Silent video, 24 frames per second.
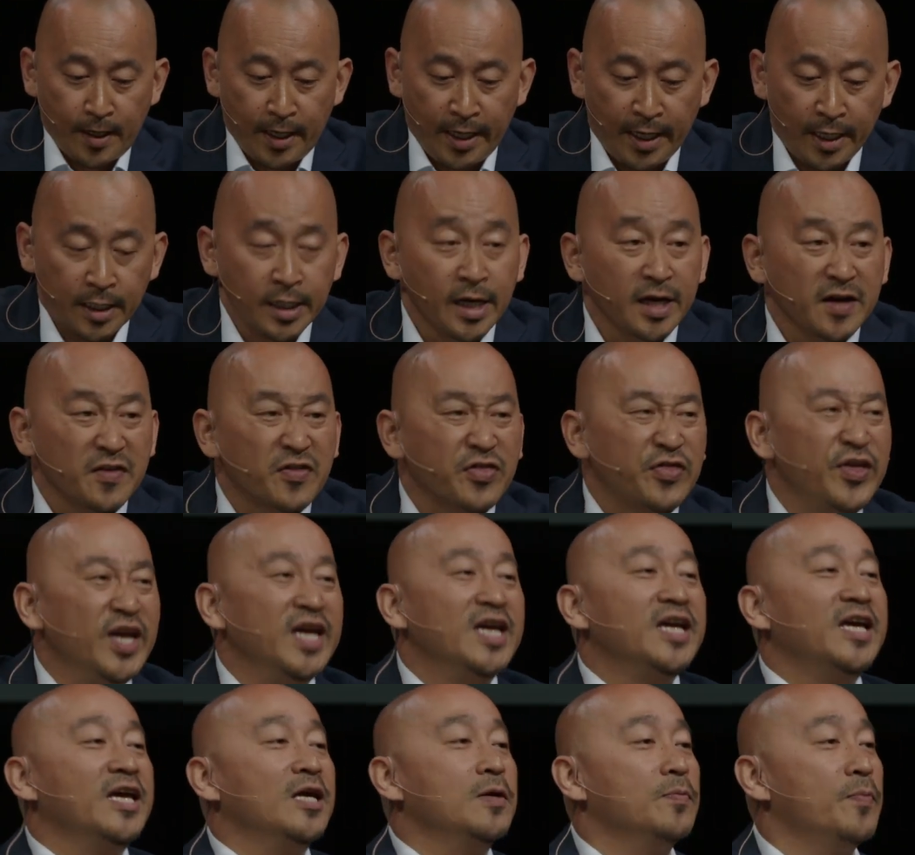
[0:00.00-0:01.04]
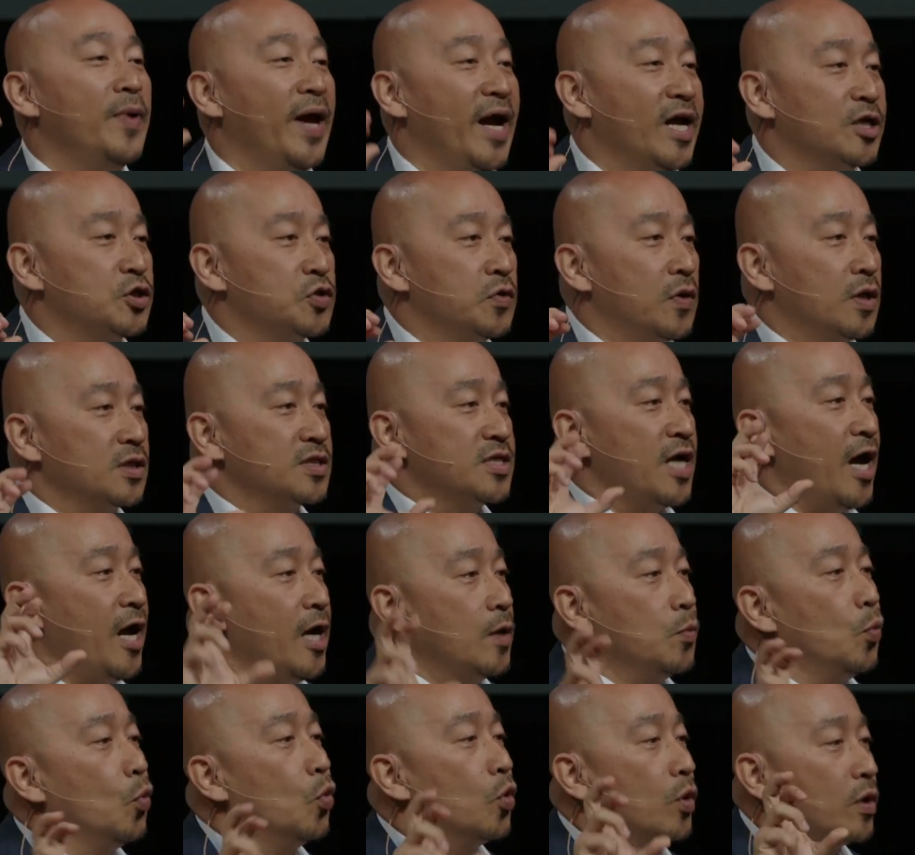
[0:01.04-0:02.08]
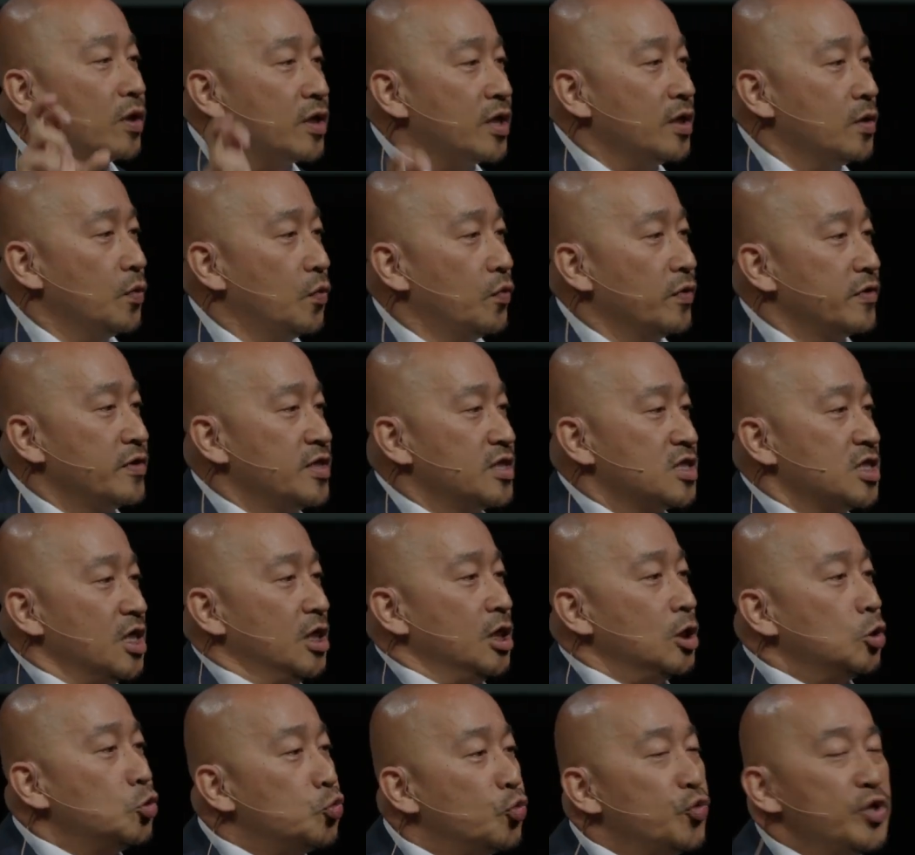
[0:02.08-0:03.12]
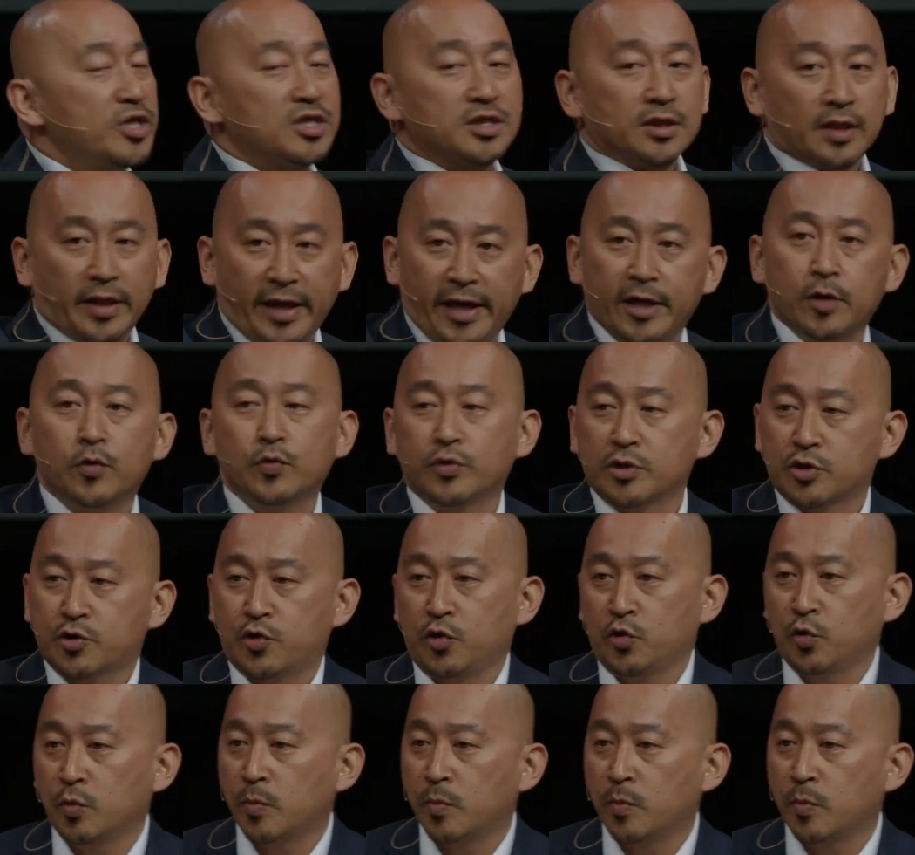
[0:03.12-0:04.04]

And thinking back to our time working with this unreached language